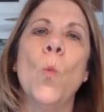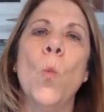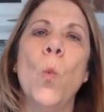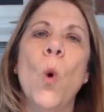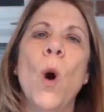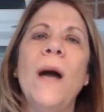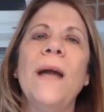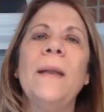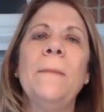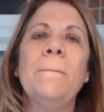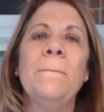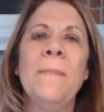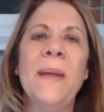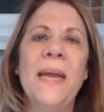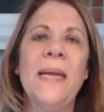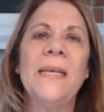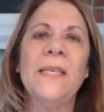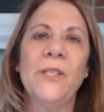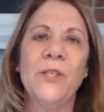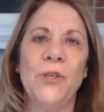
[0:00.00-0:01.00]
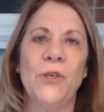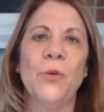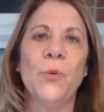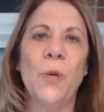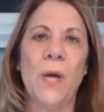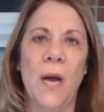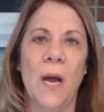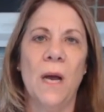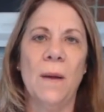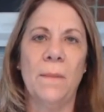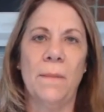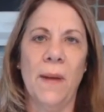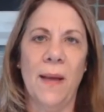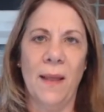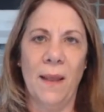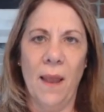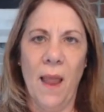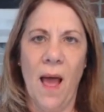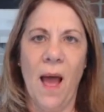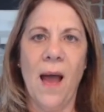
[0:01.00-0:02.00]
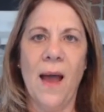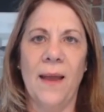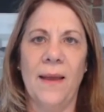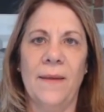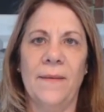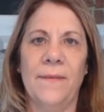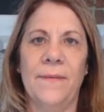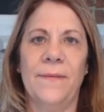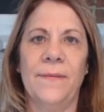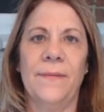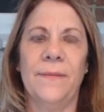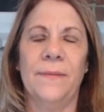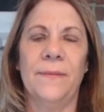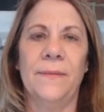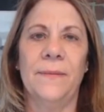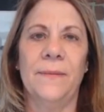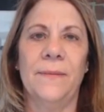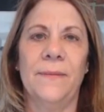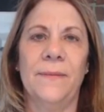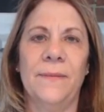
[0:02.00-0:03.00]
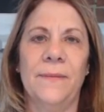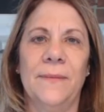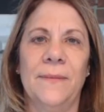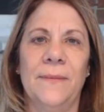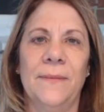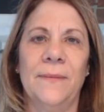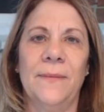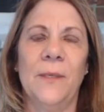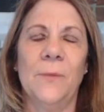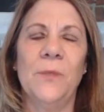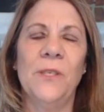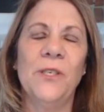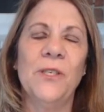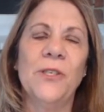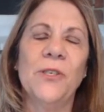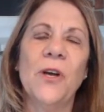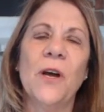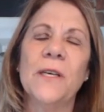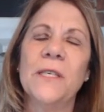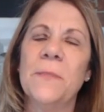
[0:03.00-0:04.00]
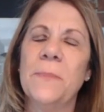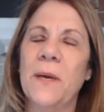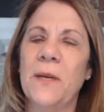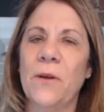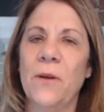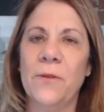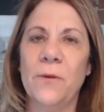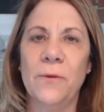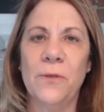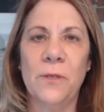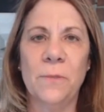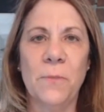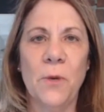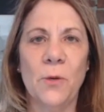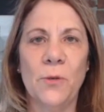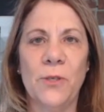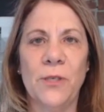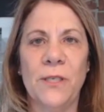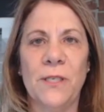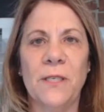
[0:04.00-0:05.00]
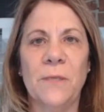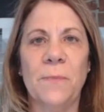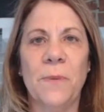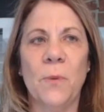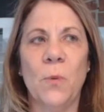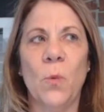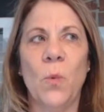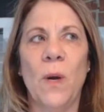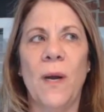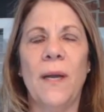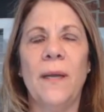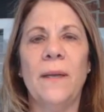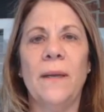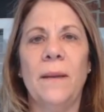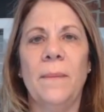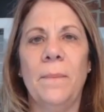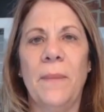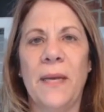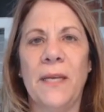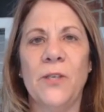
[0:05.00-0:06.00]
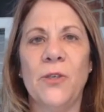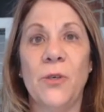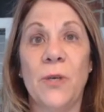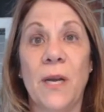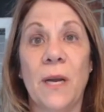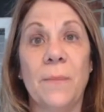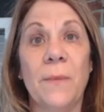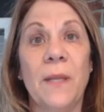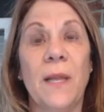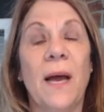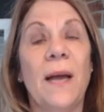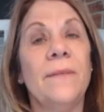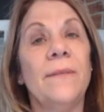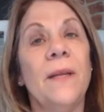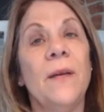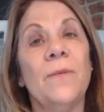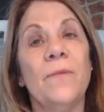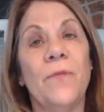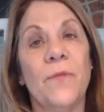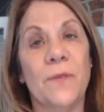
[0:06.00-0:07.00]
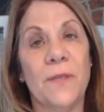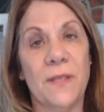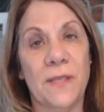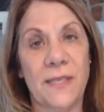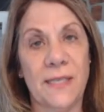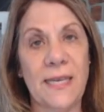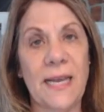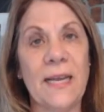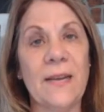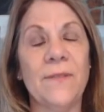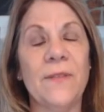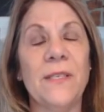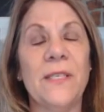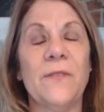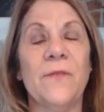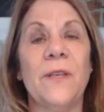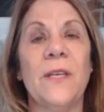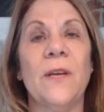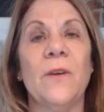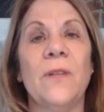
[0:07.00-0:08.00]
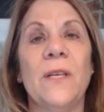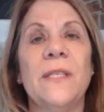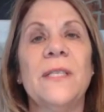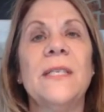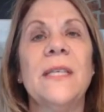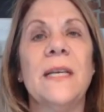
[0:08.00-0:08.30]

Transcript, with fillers: What makes you come alive? Now, we just talked about all those emotions, but what makes you come alive? Now, for the sake of this video, let's